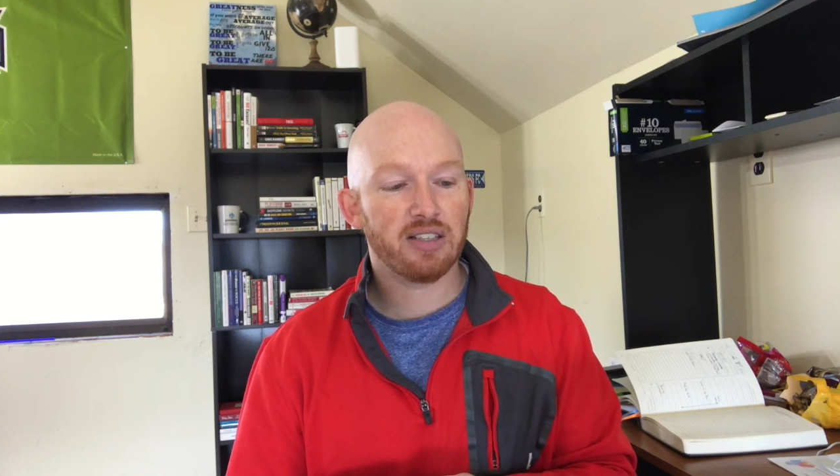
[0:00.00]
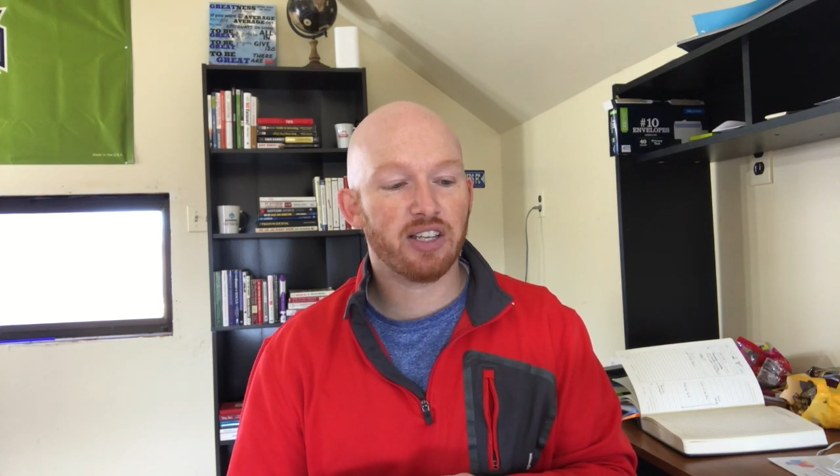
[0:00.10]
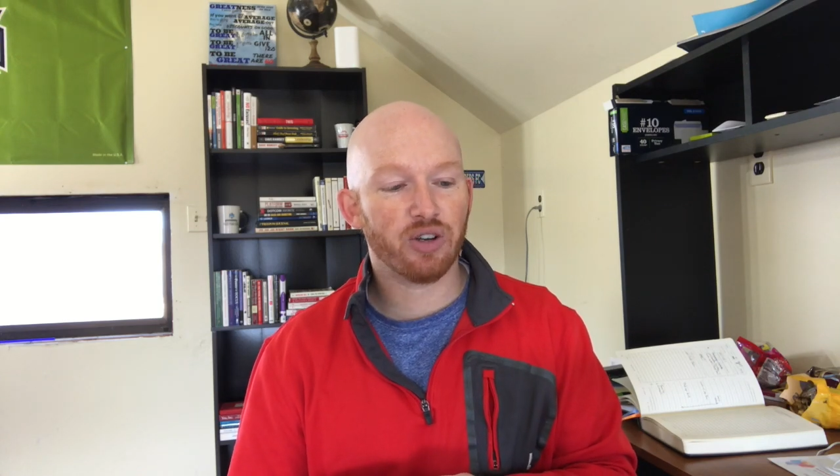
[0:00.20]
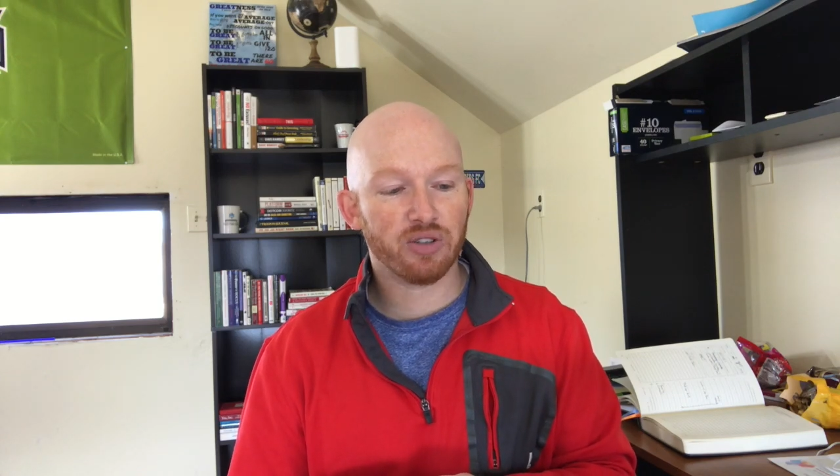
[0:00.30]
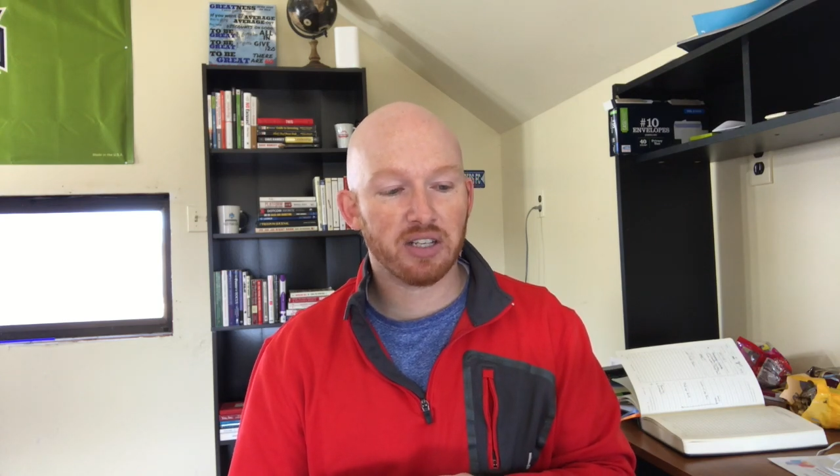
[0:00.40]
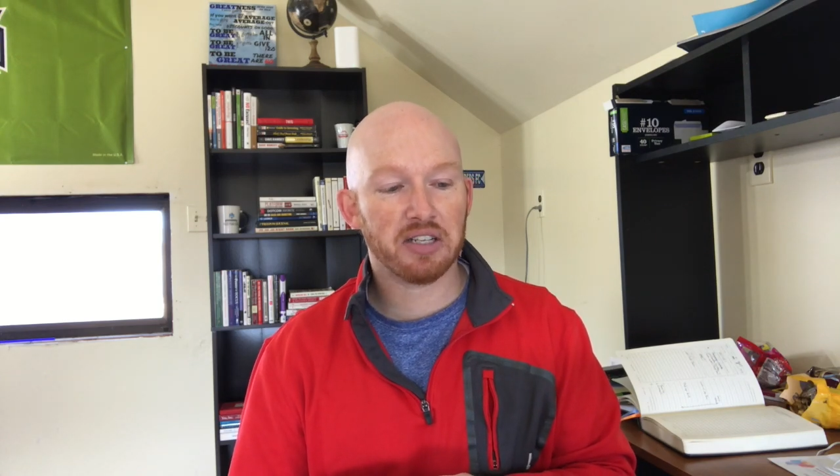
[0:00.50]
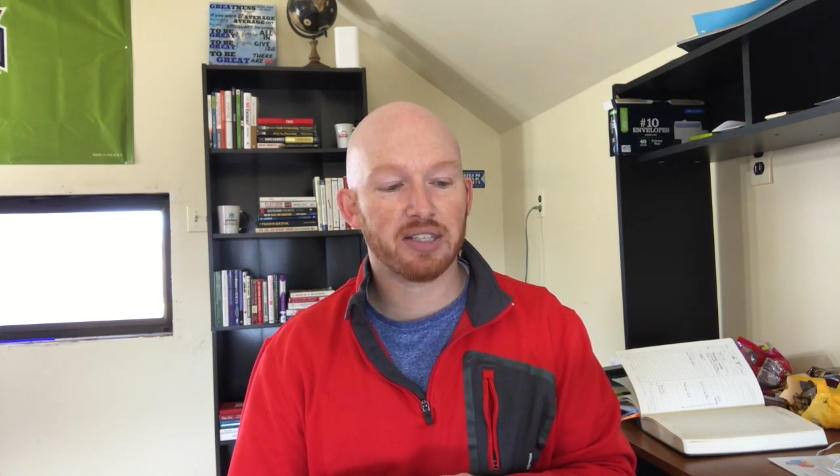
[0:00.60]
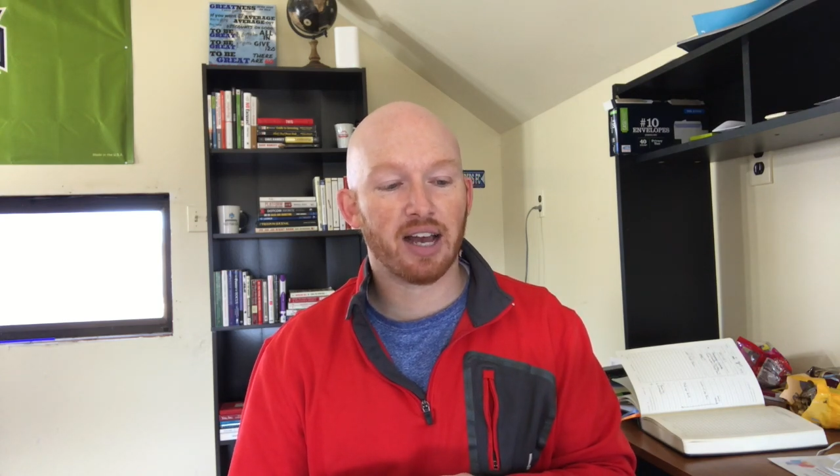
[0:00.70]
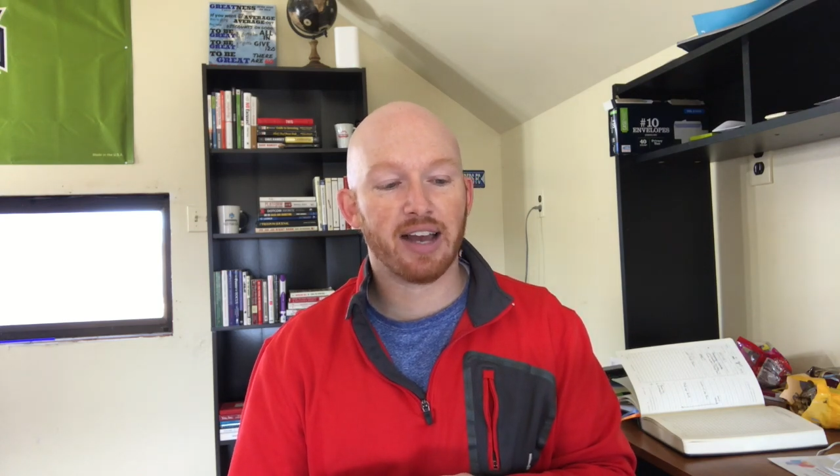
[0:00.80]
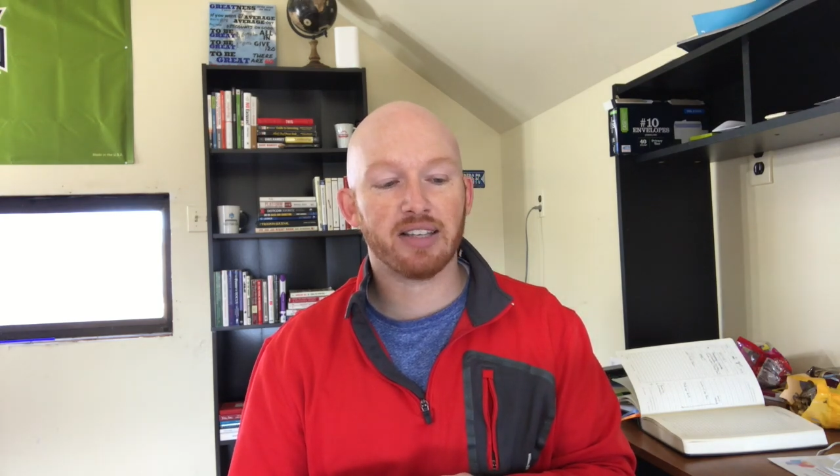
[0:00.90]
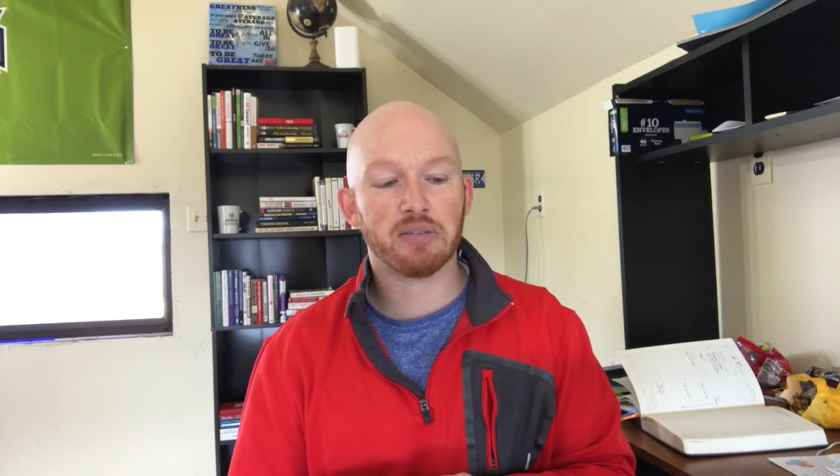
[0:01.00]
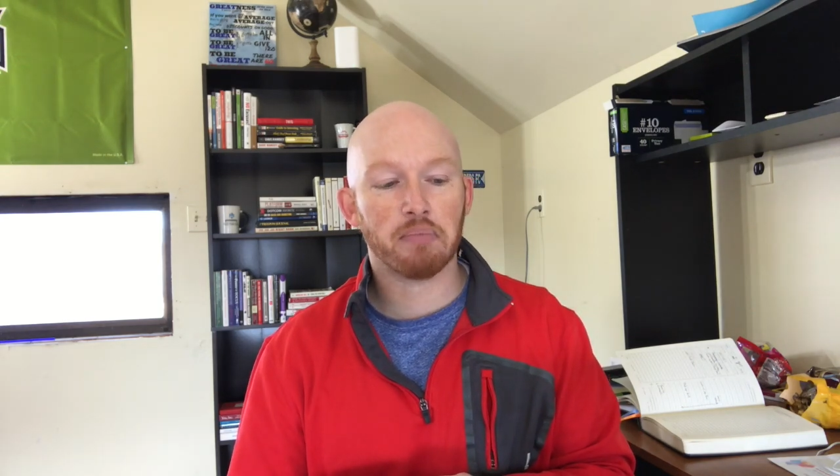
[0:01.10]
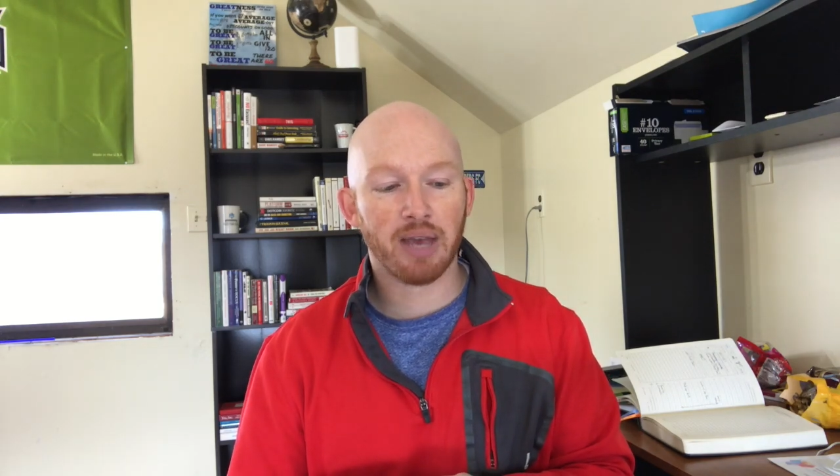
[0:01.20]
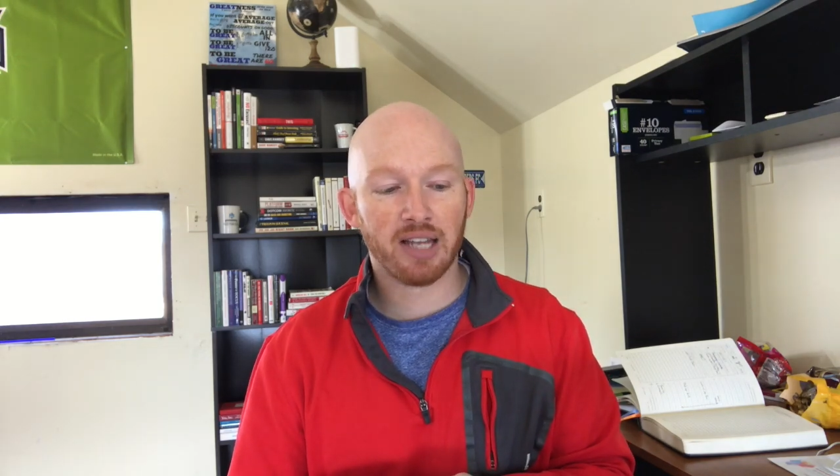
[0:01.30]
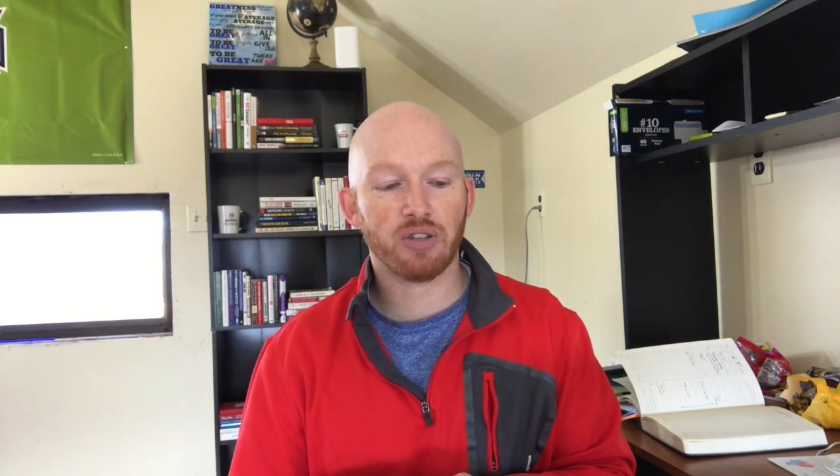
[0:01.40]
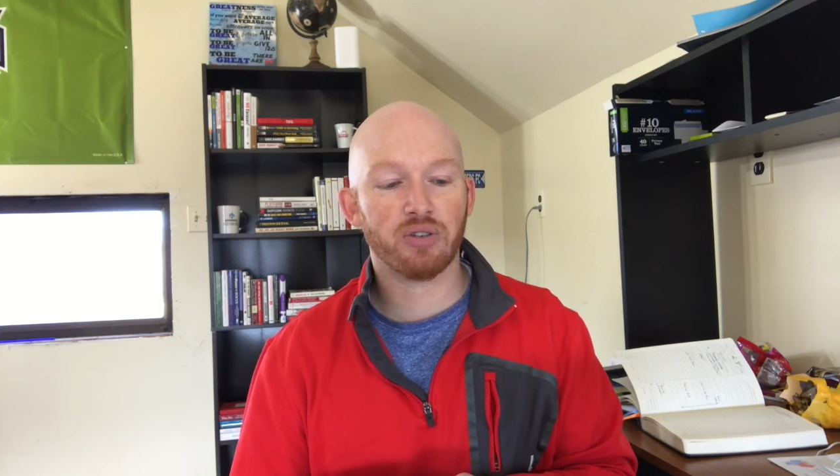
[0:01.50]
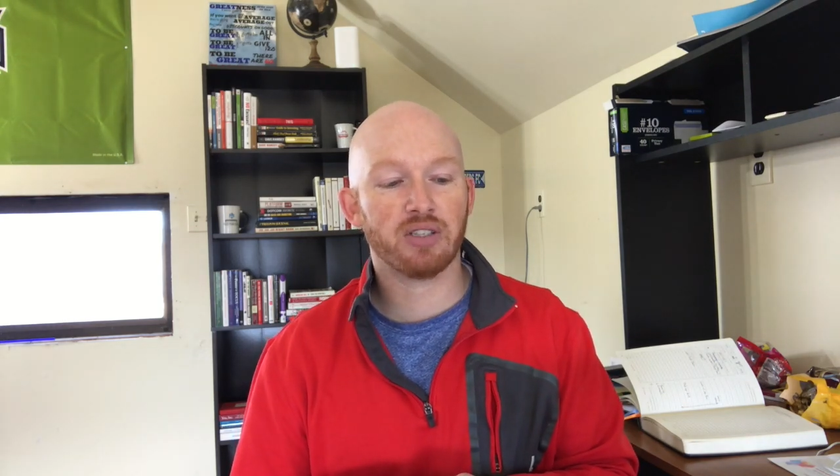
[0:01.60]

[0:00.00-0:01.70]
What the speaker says: Tears in his eyes, mantle